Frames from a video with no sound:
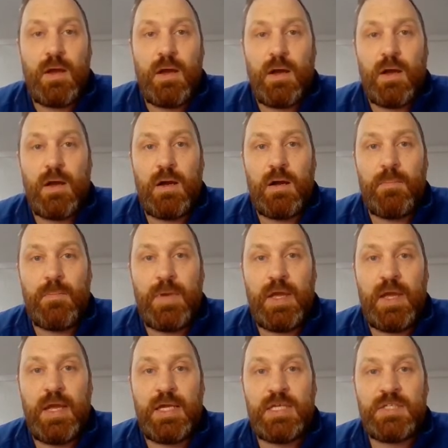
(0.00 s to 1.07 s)

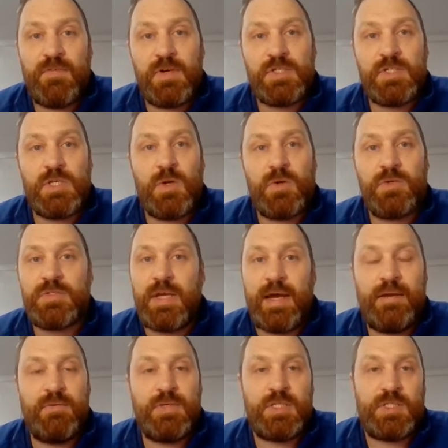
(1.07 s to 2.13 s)
As far as it goes, I
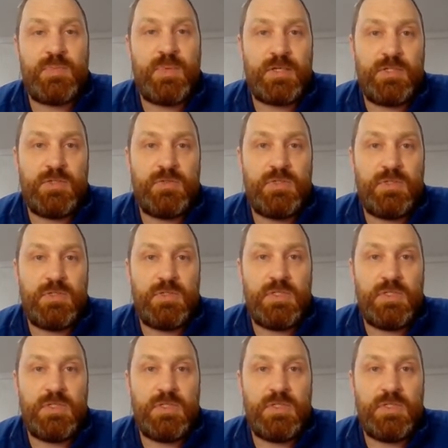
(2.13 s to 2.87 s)
don't expect you,